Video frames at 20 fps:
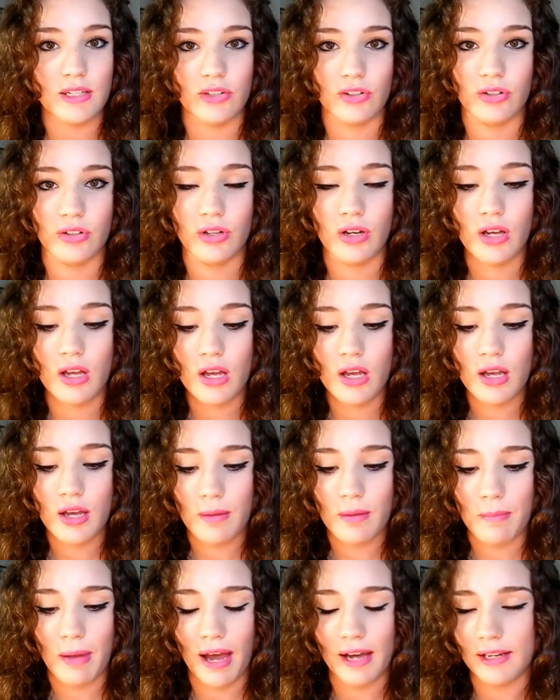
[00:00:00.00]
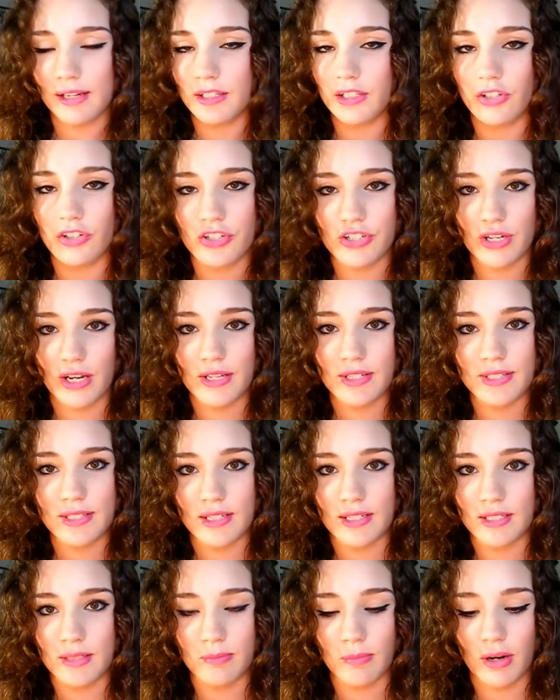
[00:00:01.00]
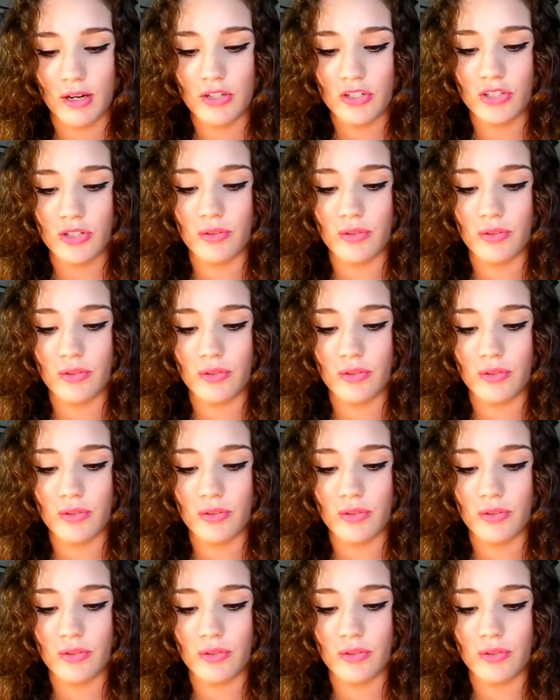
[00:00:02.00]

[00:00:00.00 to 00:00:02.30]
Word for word: your back and your chest as much.